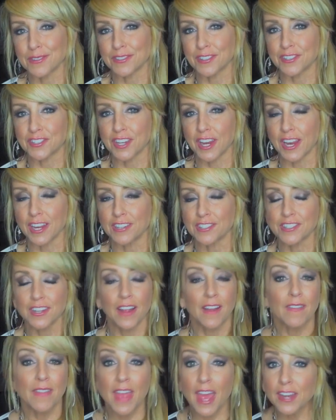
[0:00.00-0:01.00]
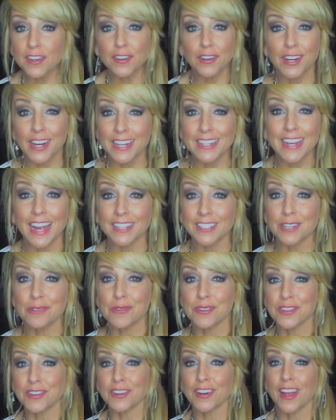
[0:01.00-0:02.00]
there's a change, and you're connecting
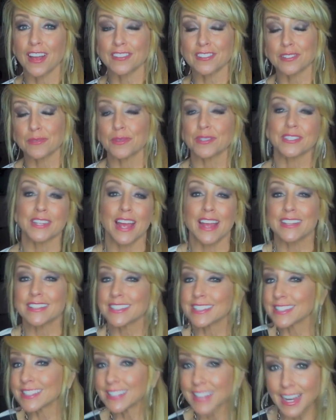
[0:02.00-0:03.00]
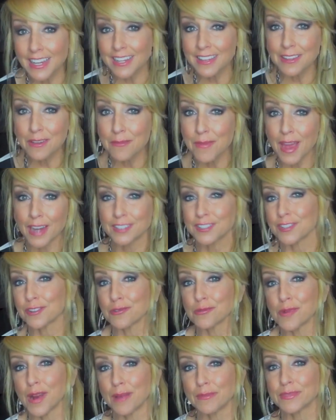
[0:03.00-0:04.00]
with your customers and sending them back to
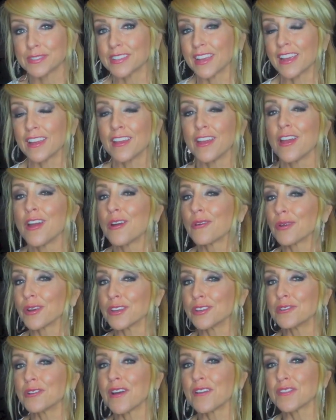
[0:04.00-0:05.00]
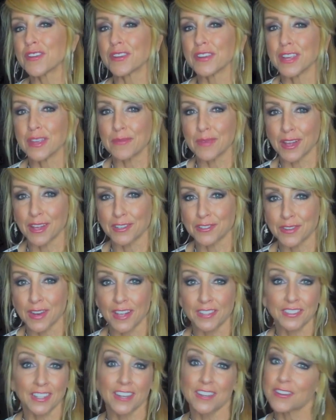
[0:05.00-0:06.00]
your website where you have their email
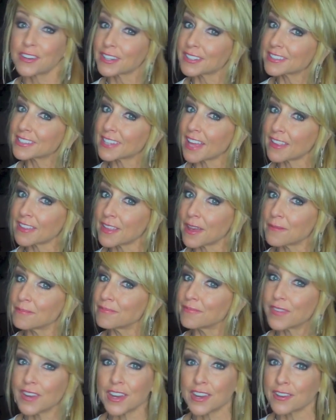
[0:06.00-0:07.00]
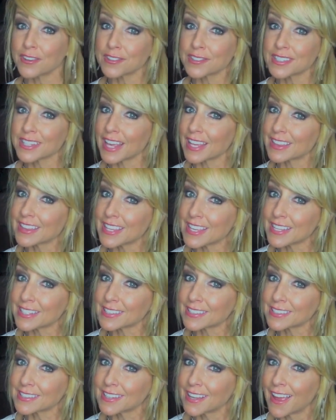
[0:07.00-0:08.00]
address and you can send them videos like
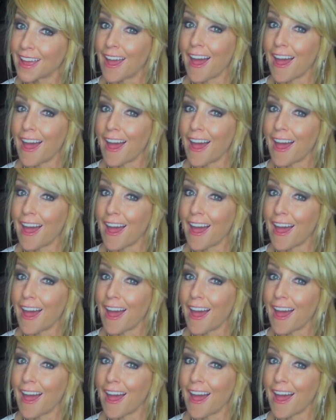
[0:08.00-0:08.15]
this